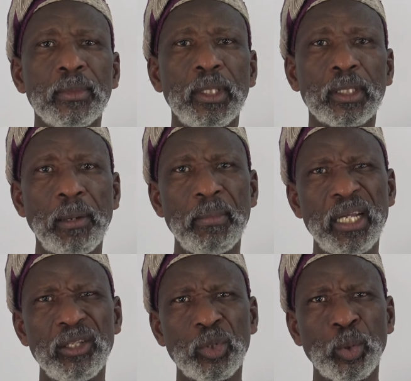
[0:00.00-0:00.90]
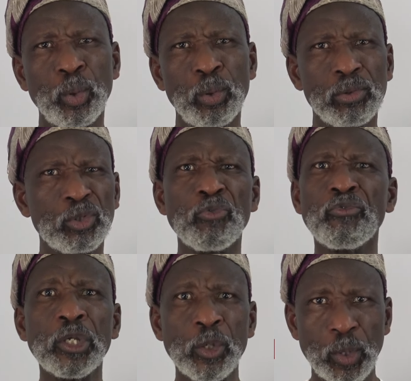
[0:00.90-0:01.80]
It can mean to
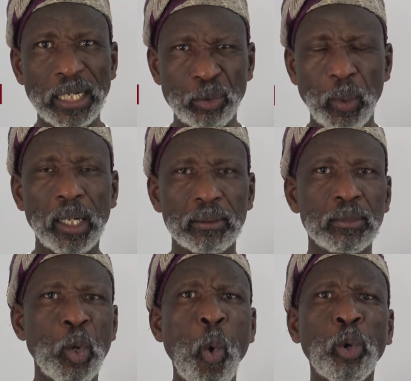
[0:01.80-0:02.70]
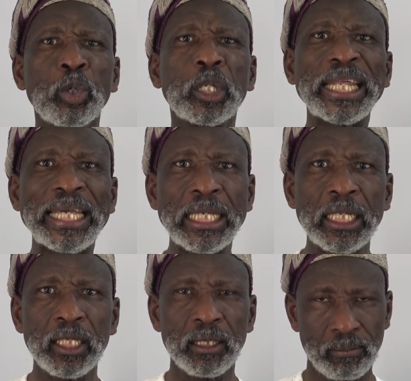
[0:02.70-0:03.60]
view as well.
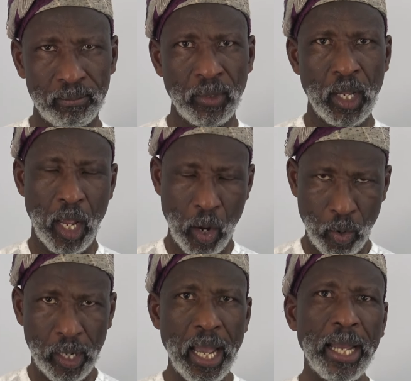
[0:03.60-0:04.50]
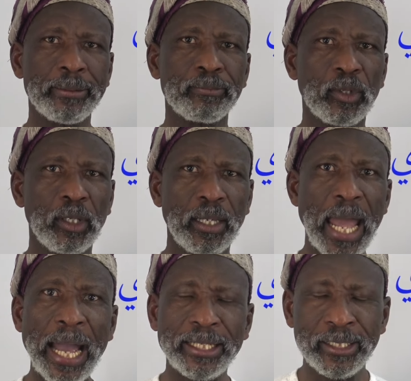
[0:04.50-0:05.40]
Ulqi. Okay,
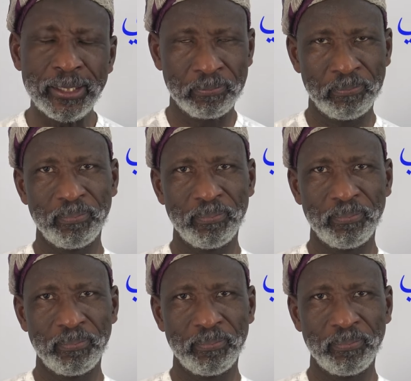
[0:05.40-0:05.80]
next.